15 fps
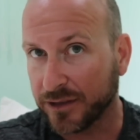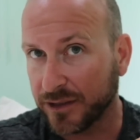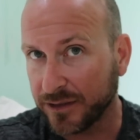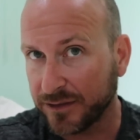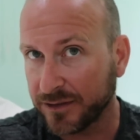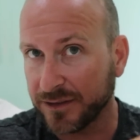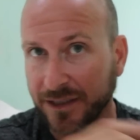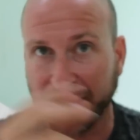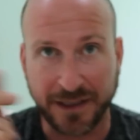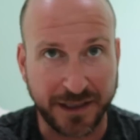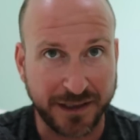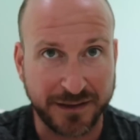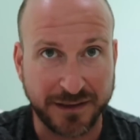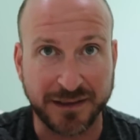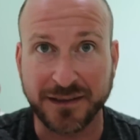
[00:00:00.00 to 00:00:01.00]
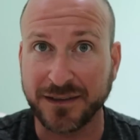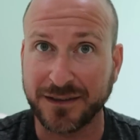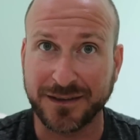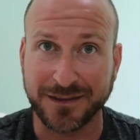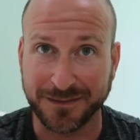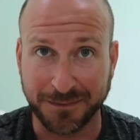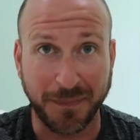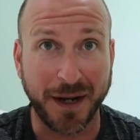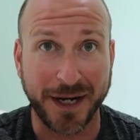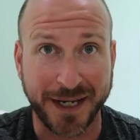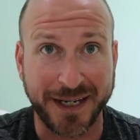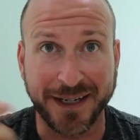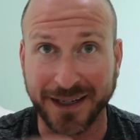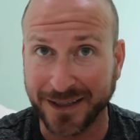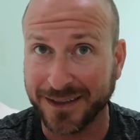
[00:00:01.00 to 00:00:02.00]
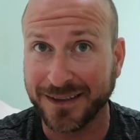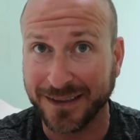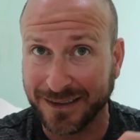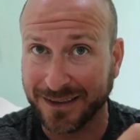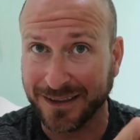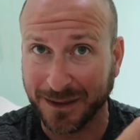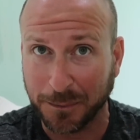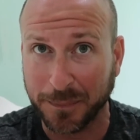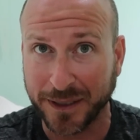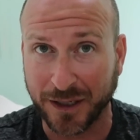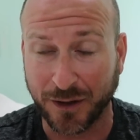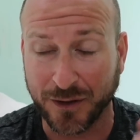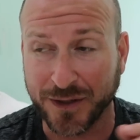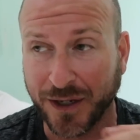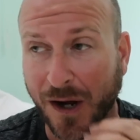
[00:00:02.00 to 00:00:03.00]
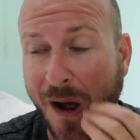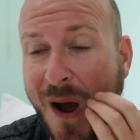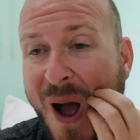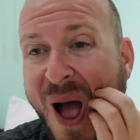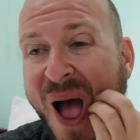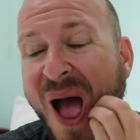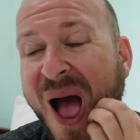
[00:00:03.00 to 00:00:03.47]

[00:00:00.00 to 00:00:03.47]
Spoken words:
This and this is money and the bill, you know.